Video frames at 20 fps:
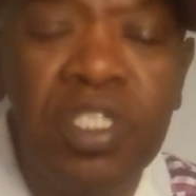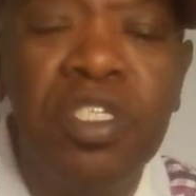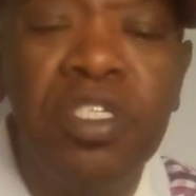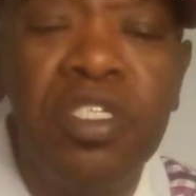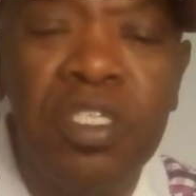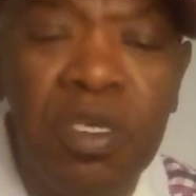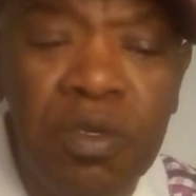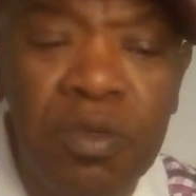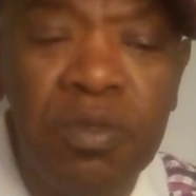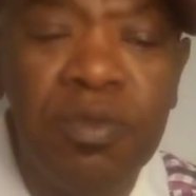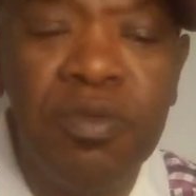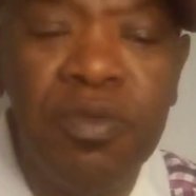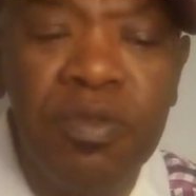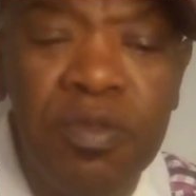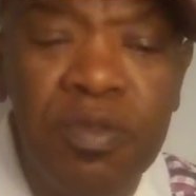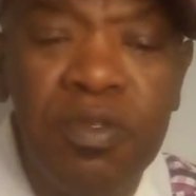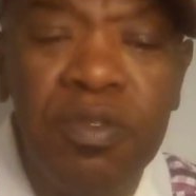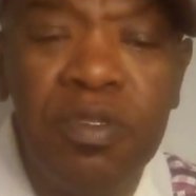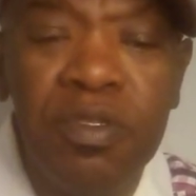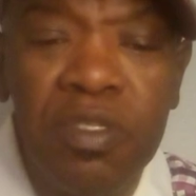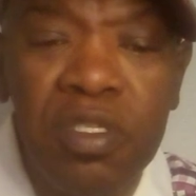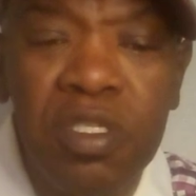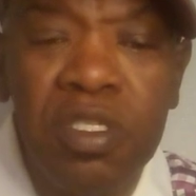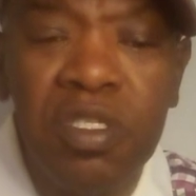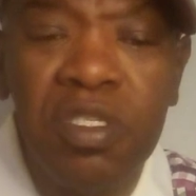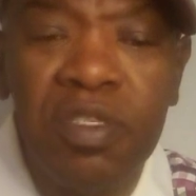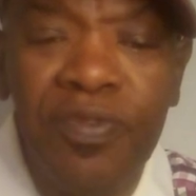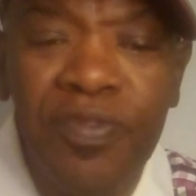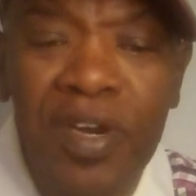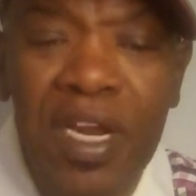So
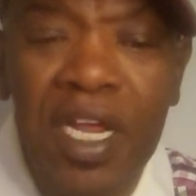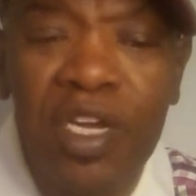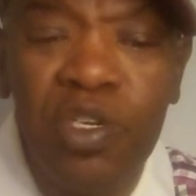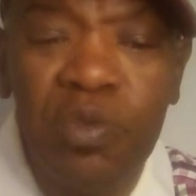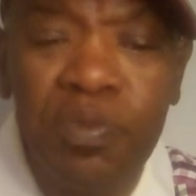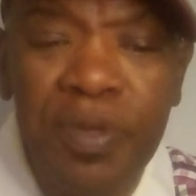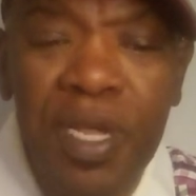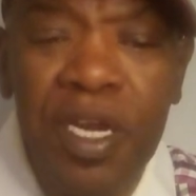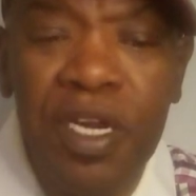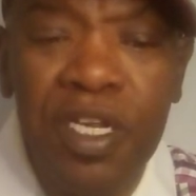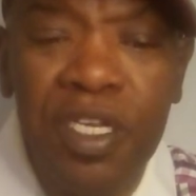the financial planner